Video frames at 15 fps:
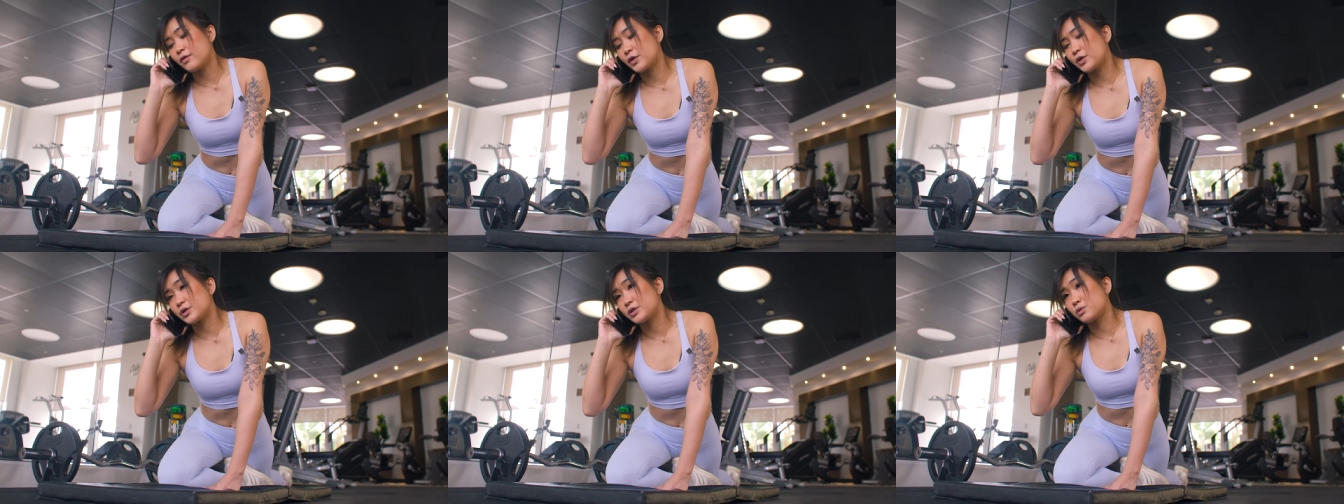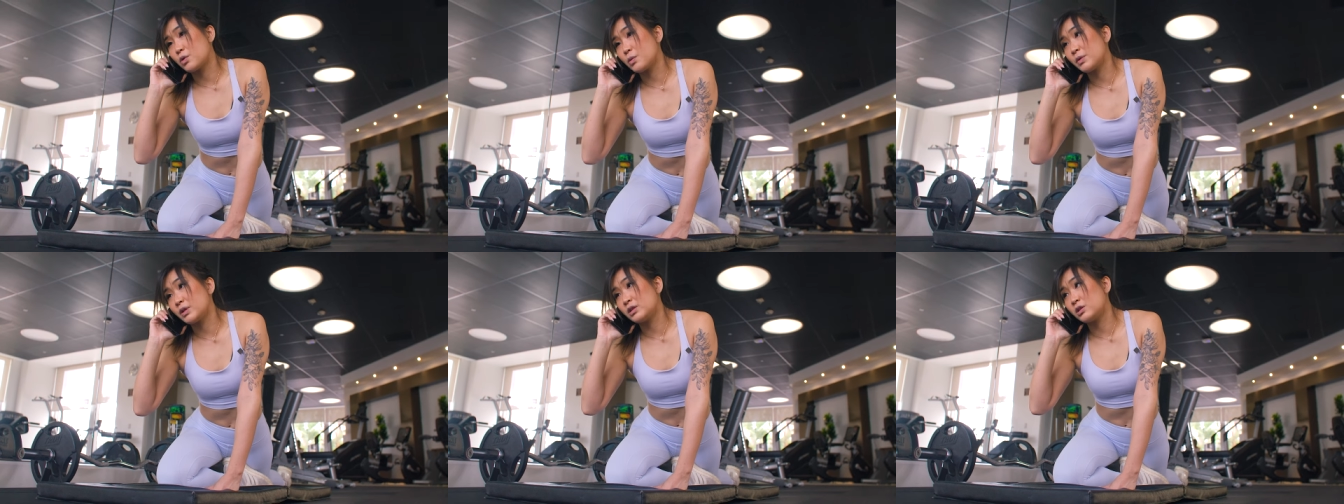first
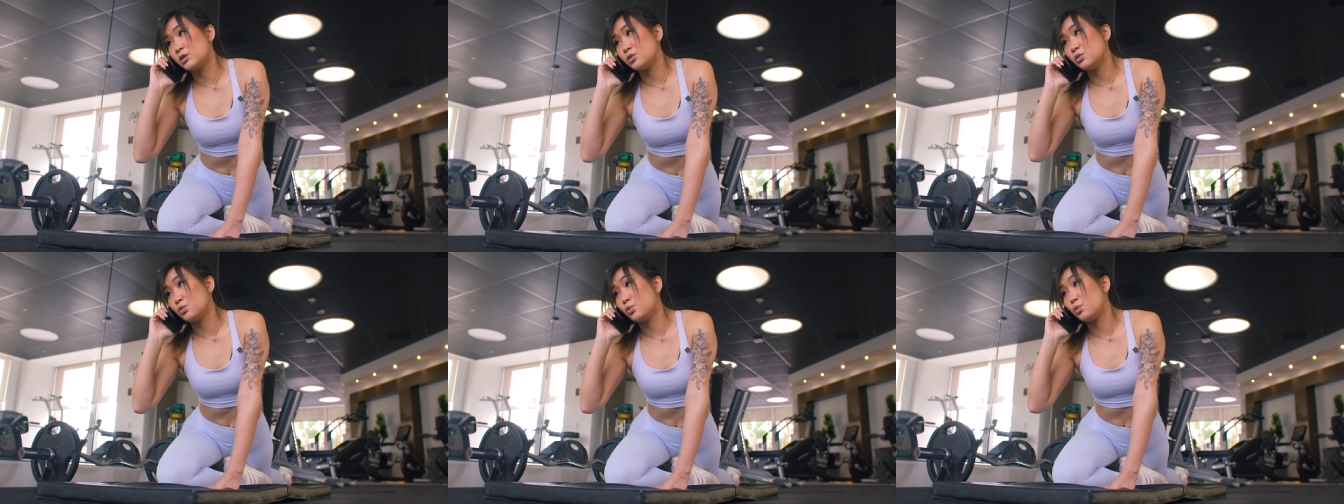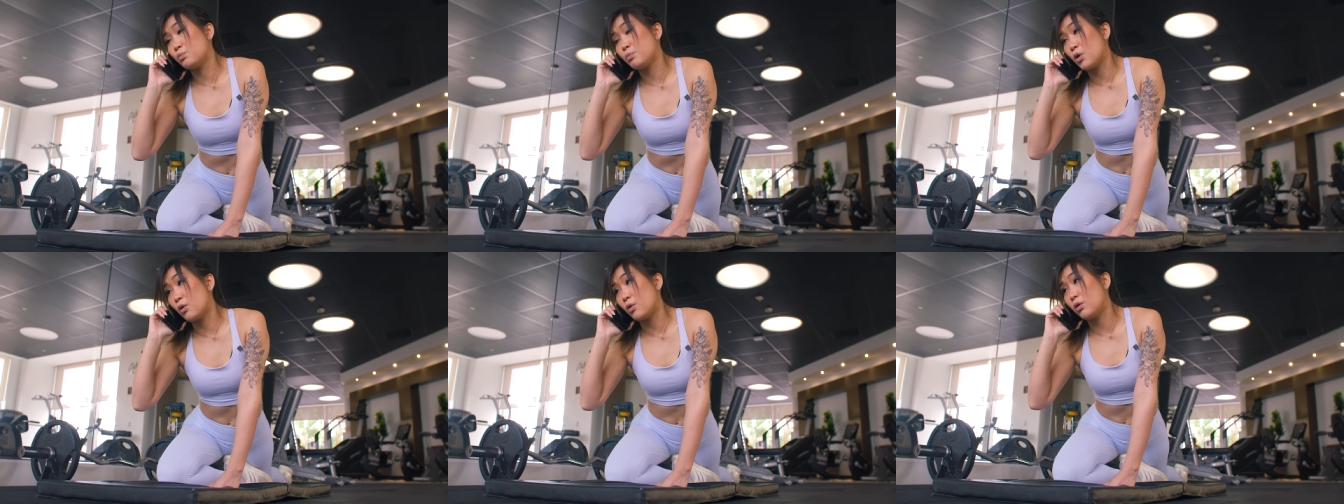woman to
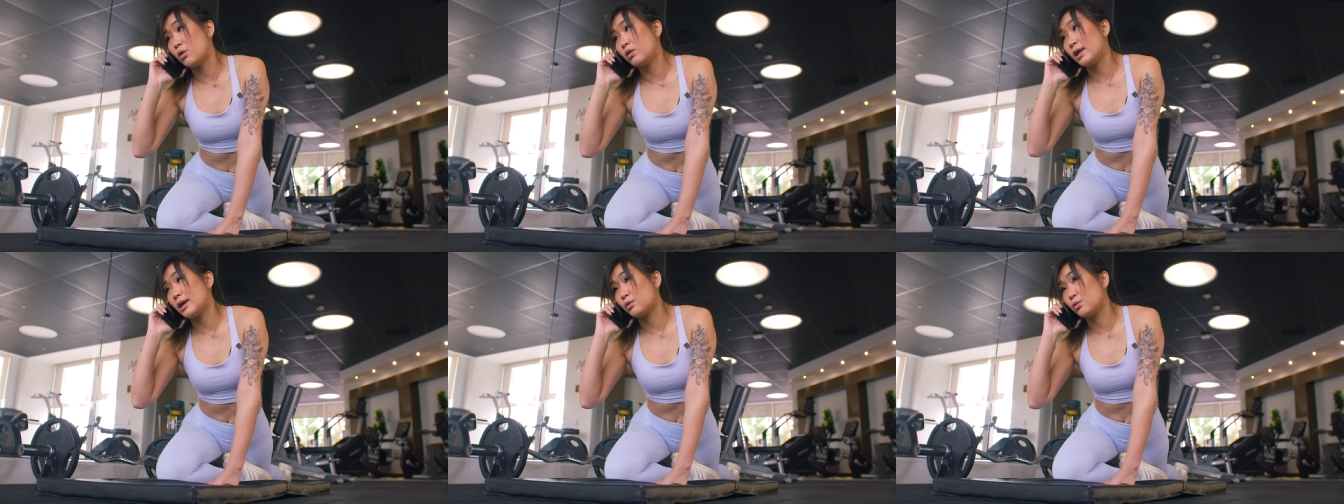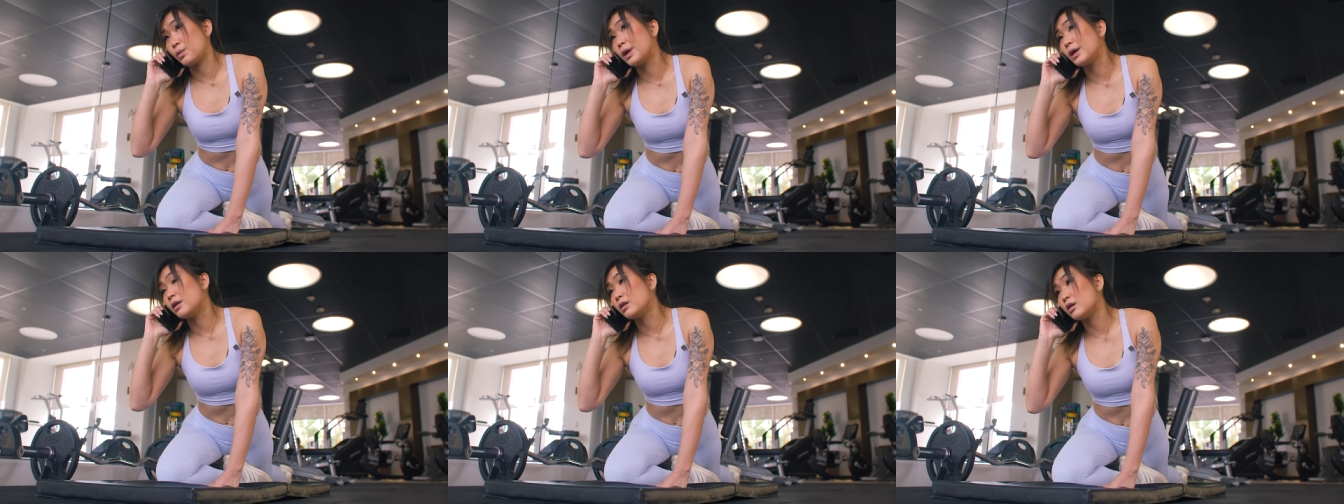pole and
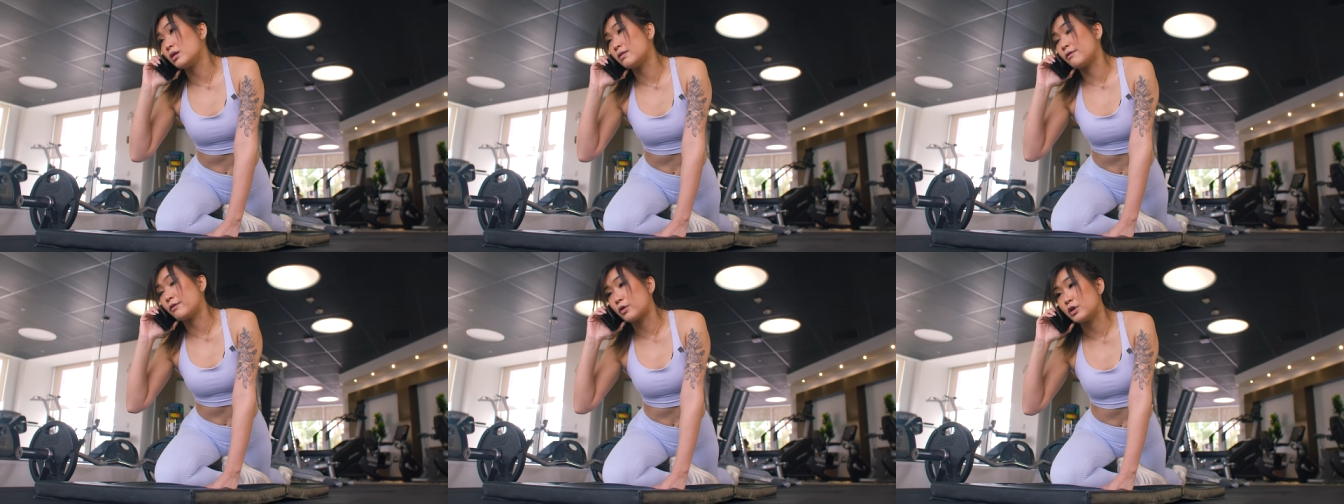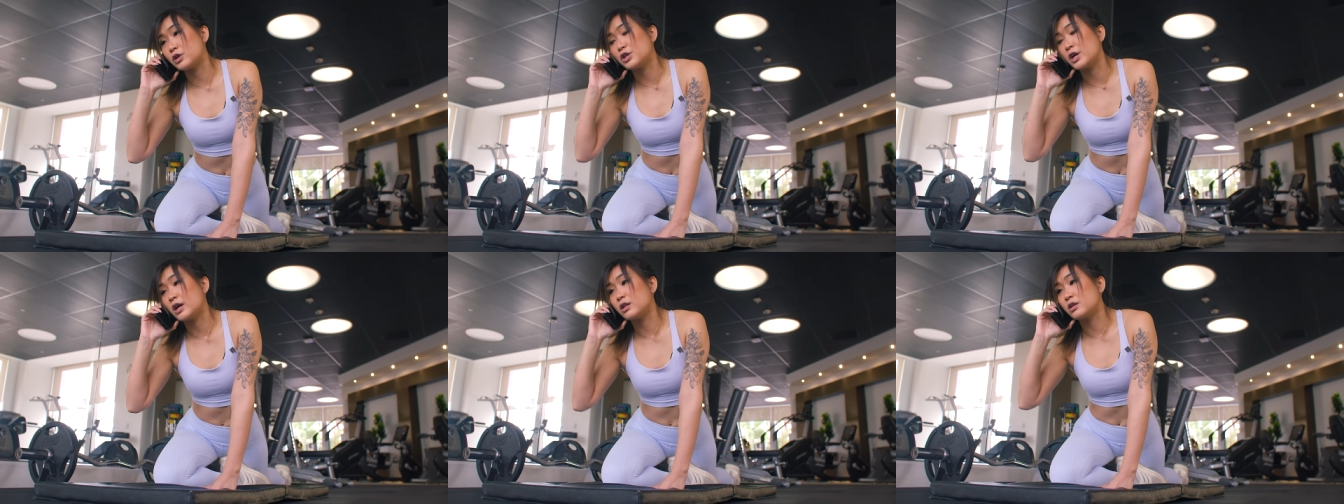win in Ferrari
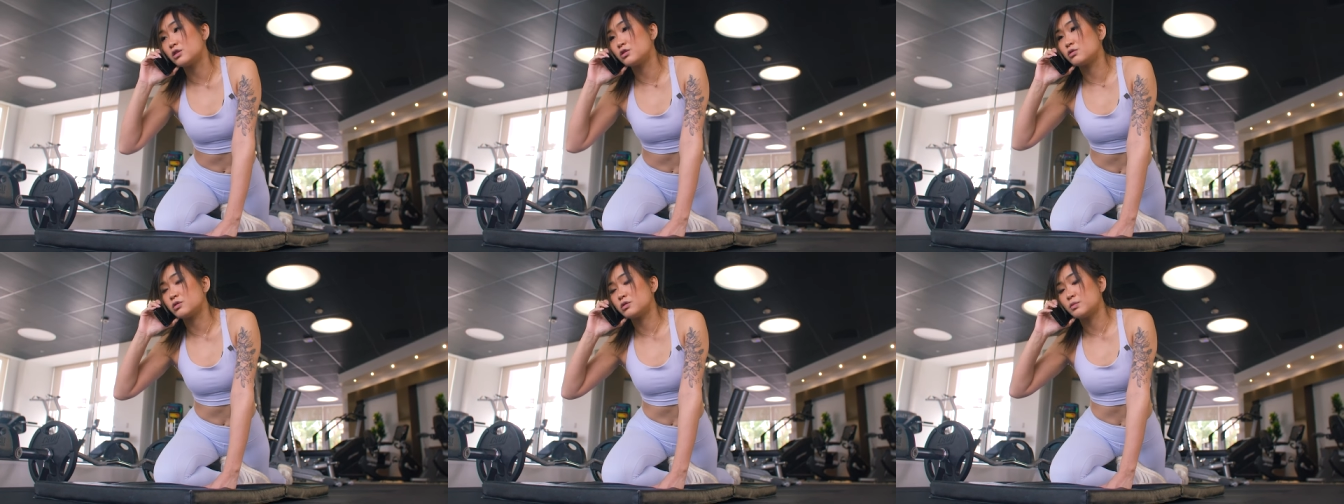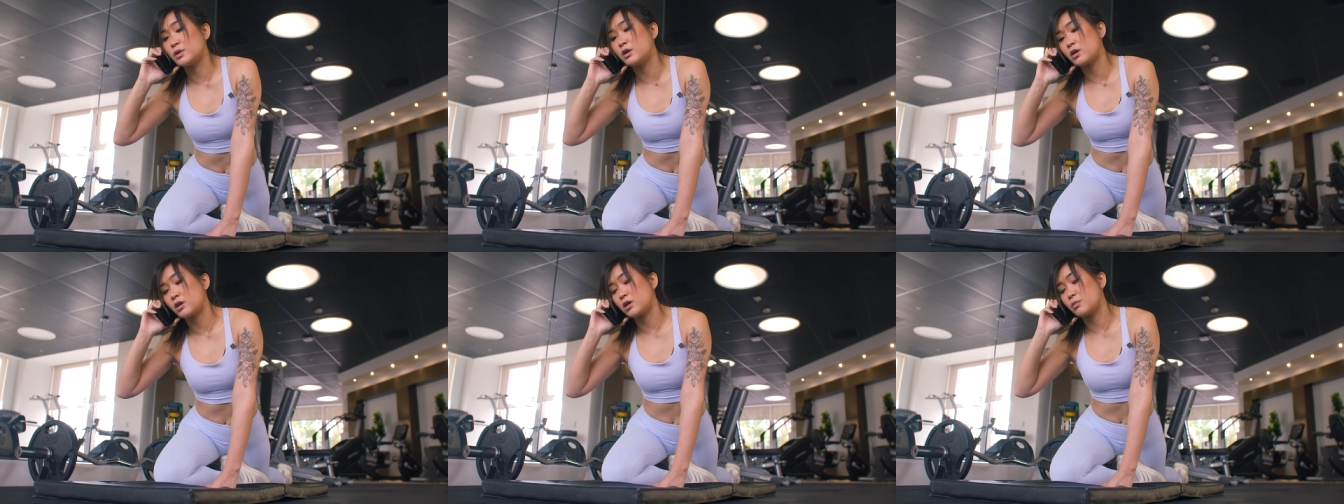challenge North
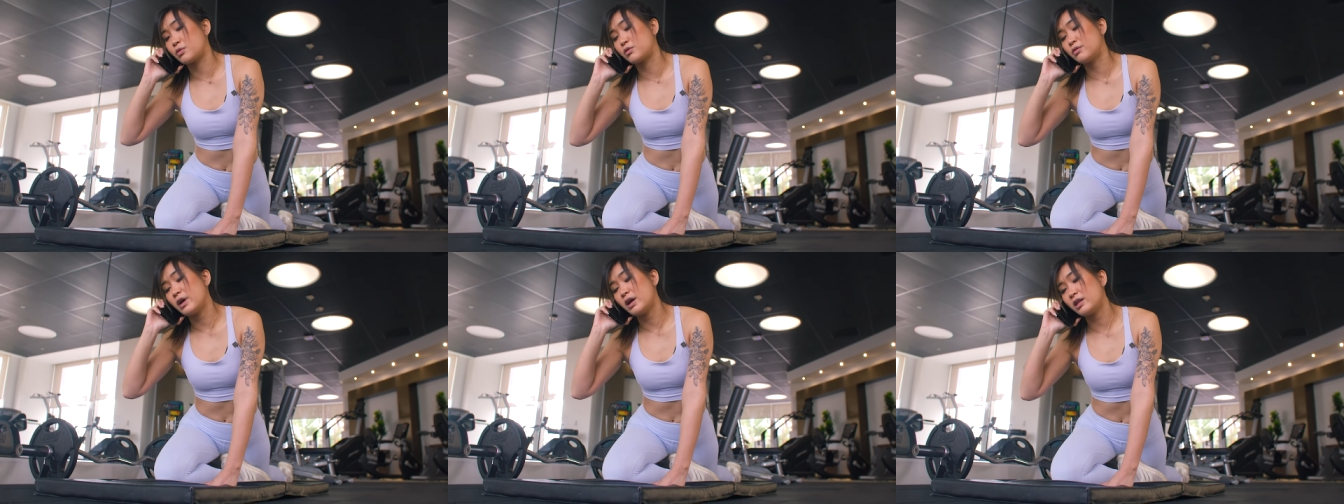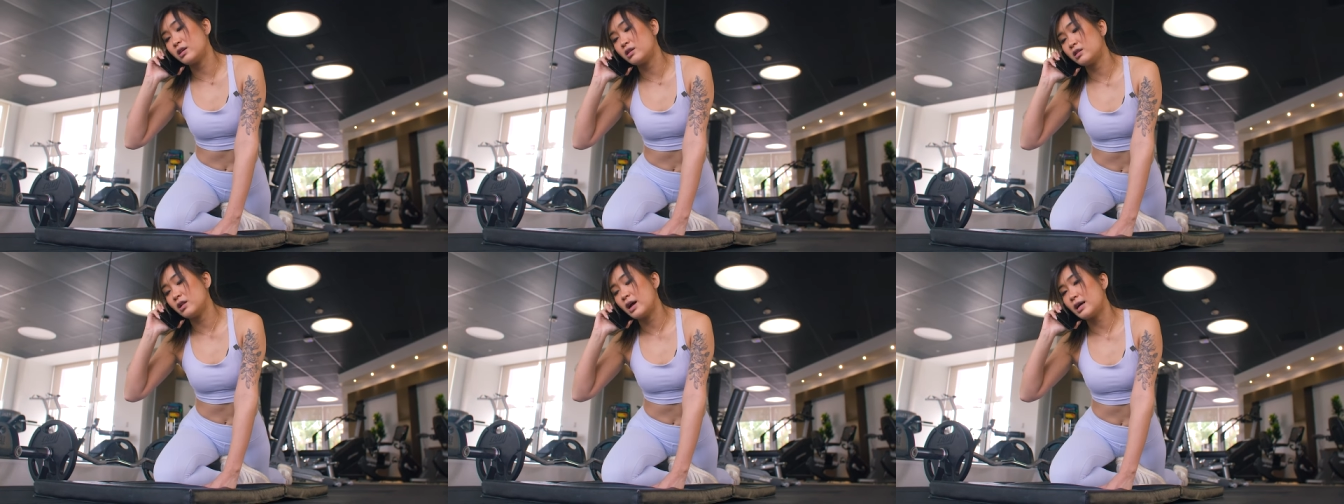America
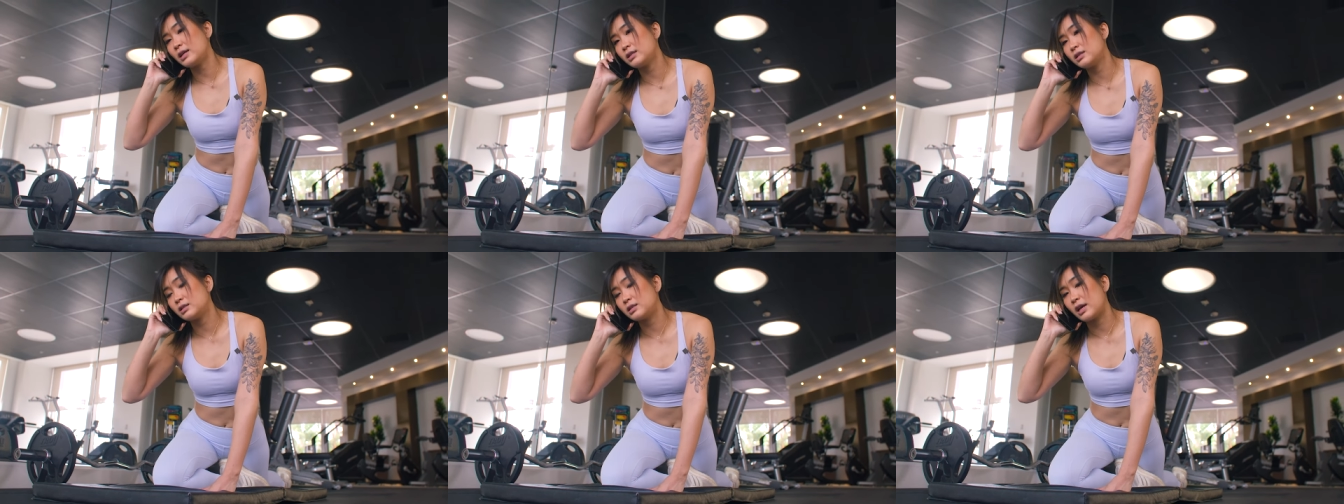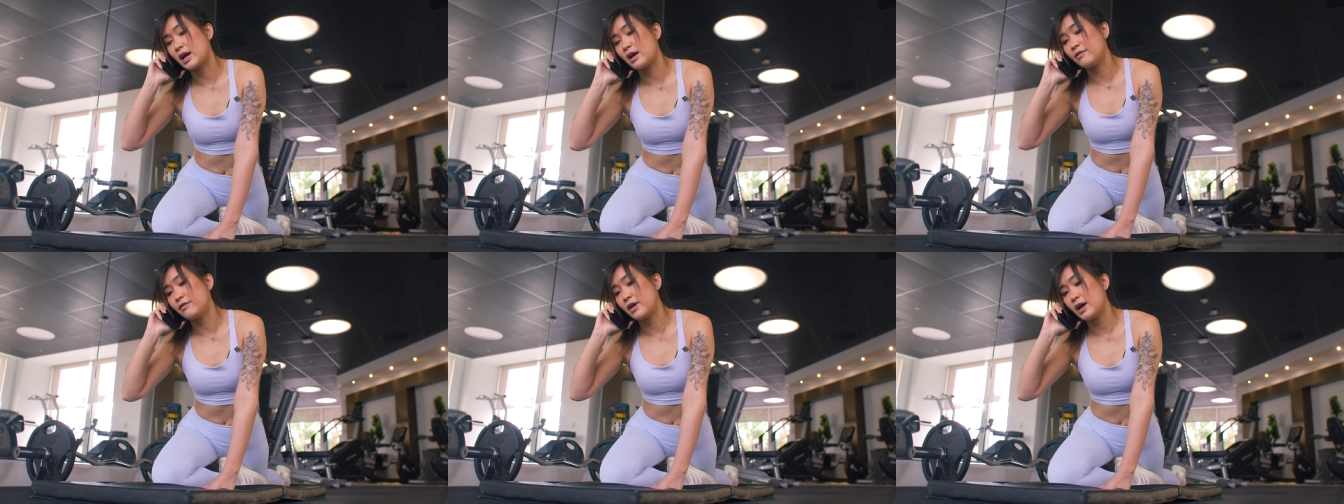Pirelli class. They
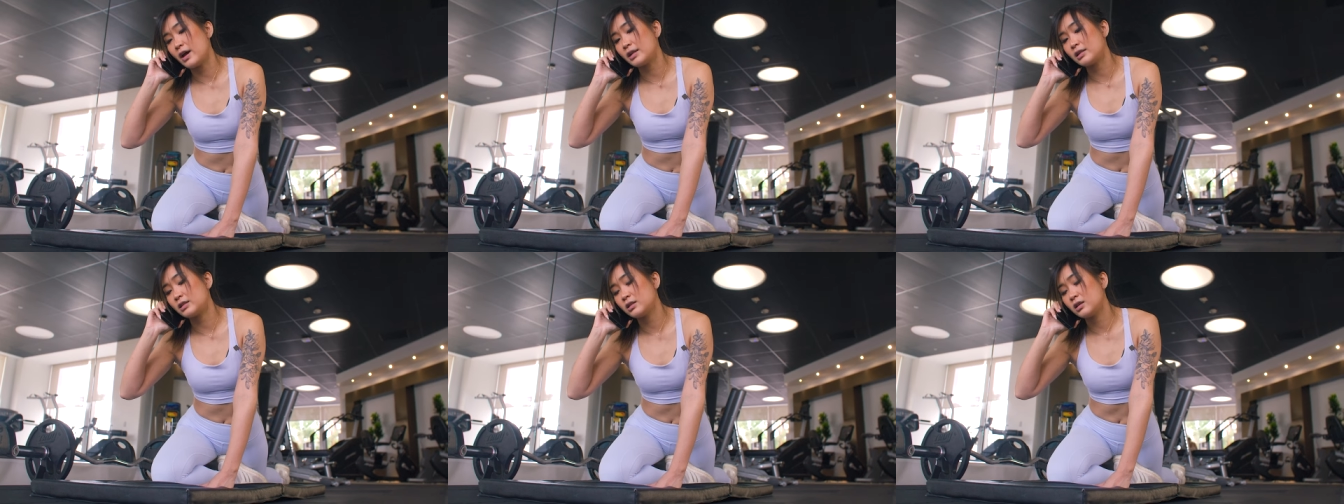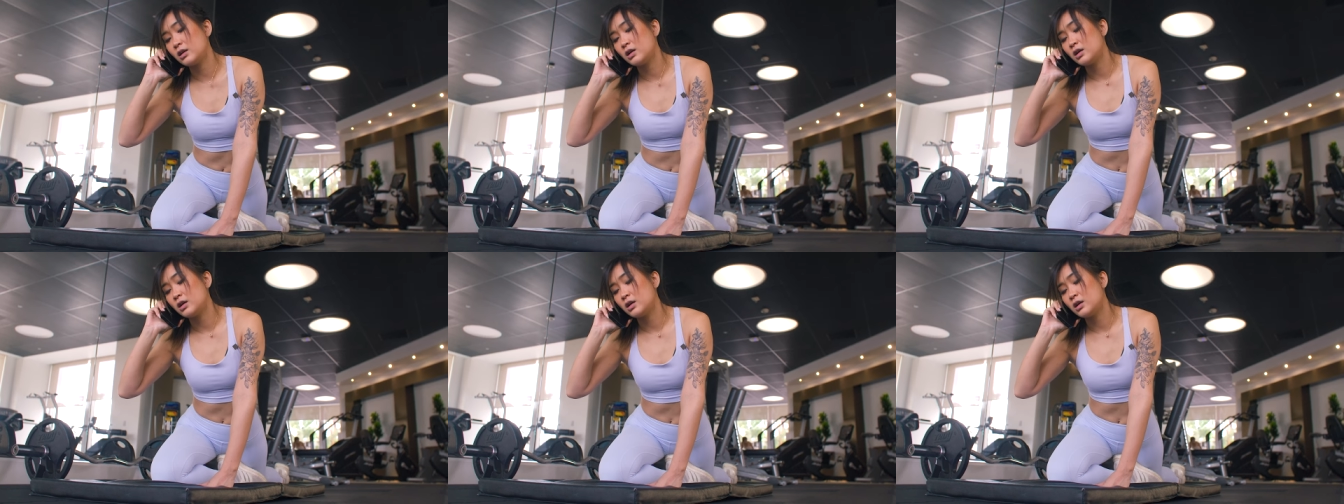have that.